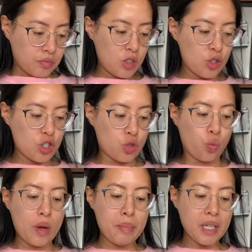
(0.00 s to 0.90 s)
you just
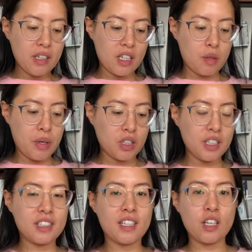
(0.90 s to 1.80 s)
whip it. And
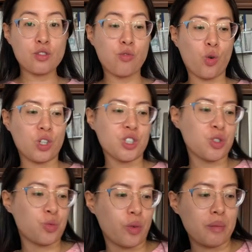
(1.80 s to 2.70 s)
apparently it takes
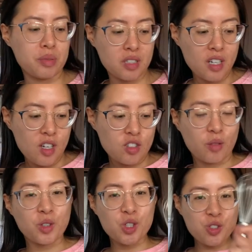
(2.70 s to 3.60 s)
400 whips. So I'm
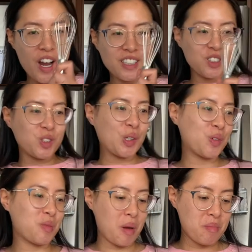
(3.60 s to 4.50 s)
going to try to do it
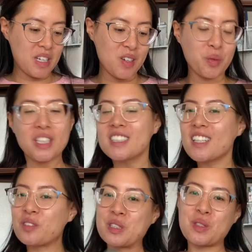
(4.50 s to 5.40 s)
with my mini whisk,
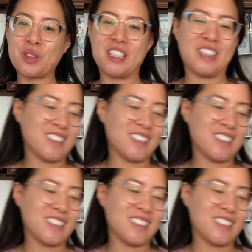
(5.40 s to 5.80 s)
and we'll see what it